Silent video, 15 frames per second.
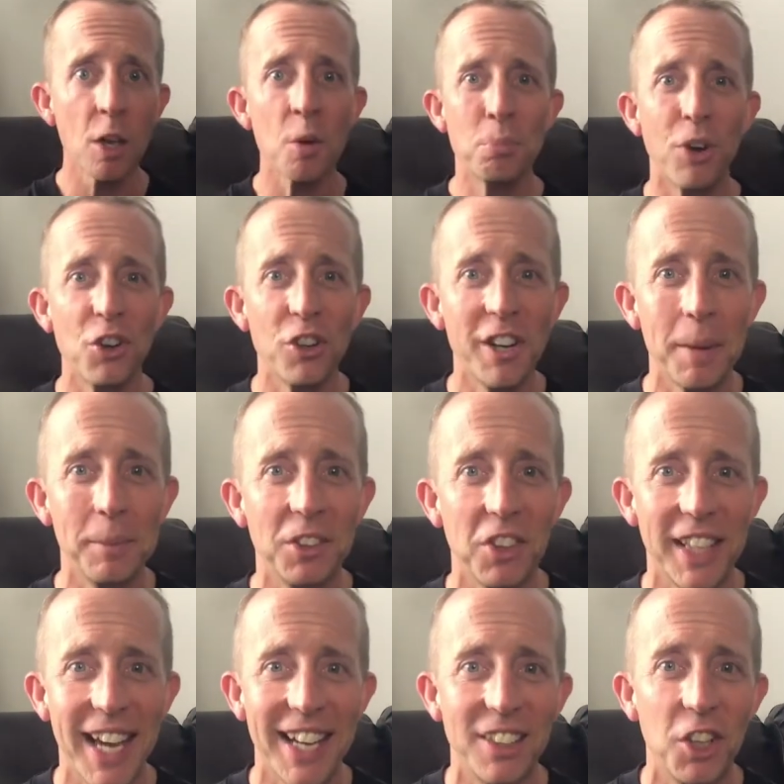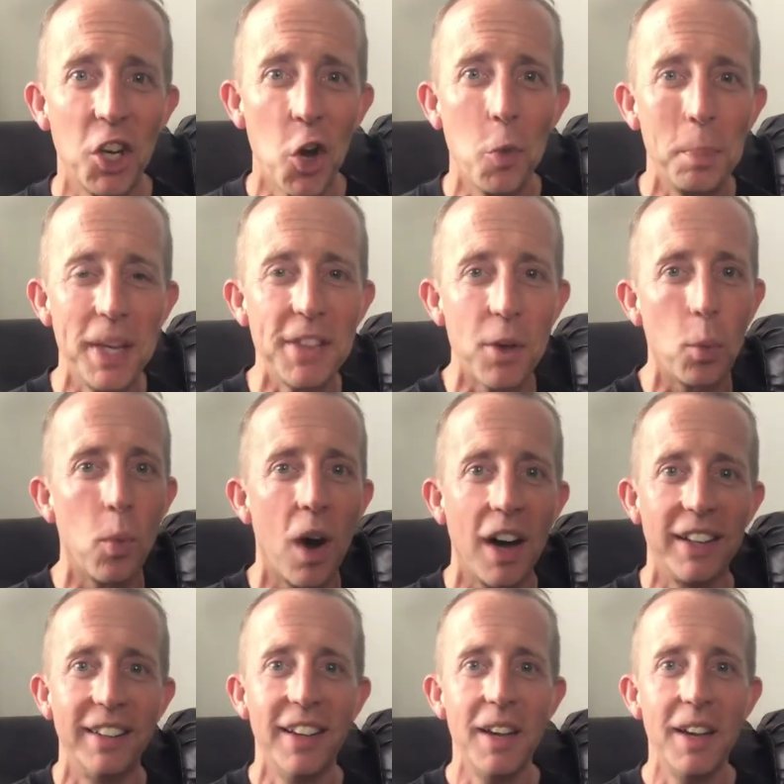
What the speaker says: Program is, again, Go Be the One.